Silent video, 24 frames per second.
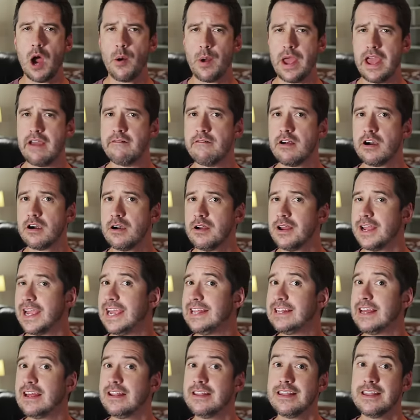However,
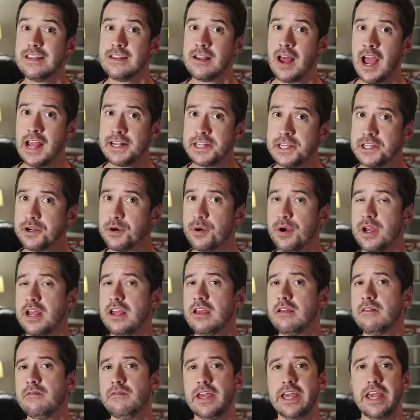in a 90
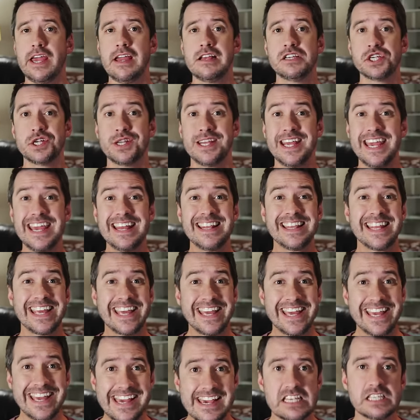degree V engine, it
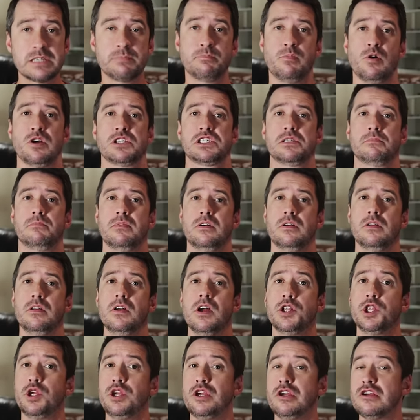is
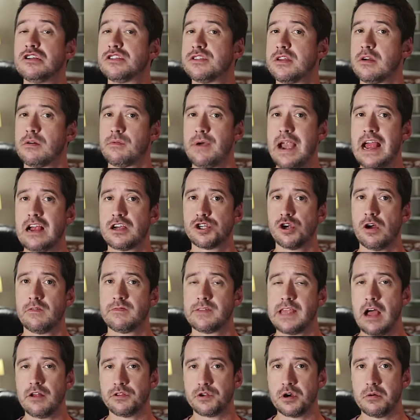possible to use the
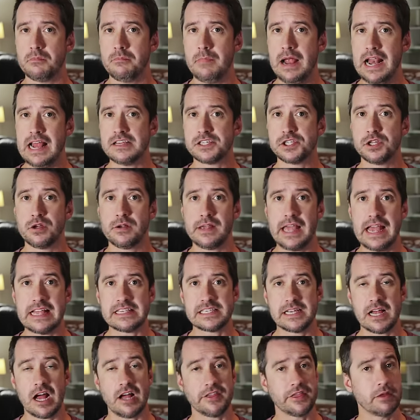crankshaft counterbalance to
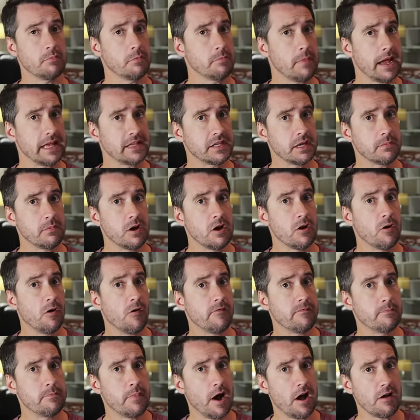cancel out the momentum
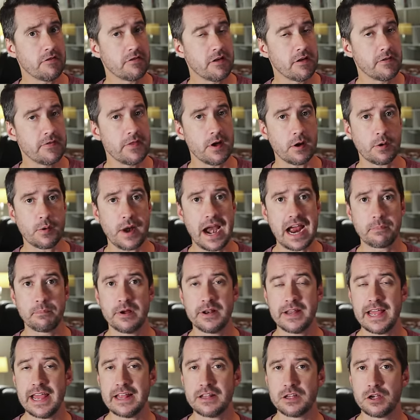of both the
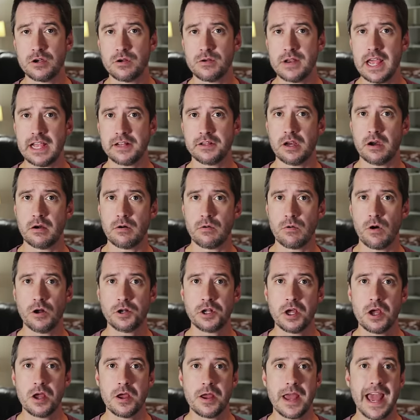crankpin and connecting
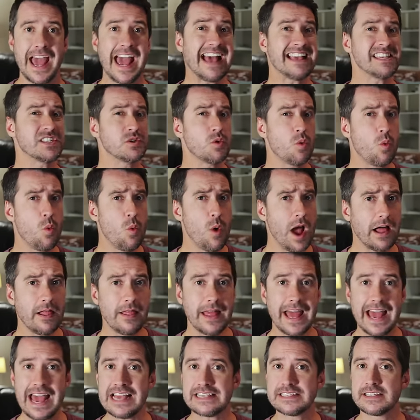rod, as
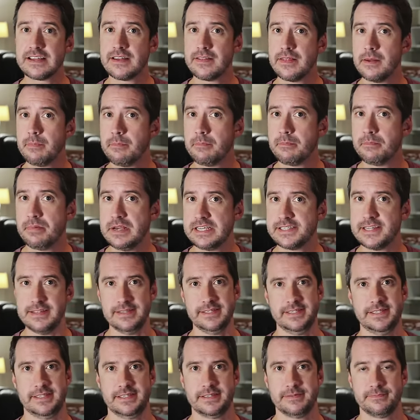well as the
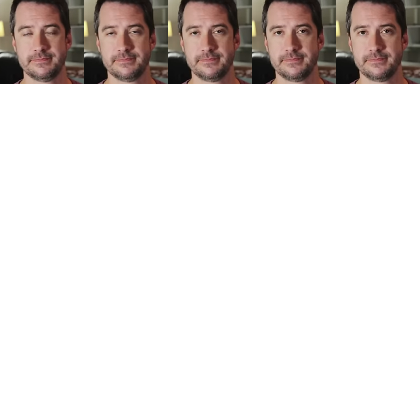pistons.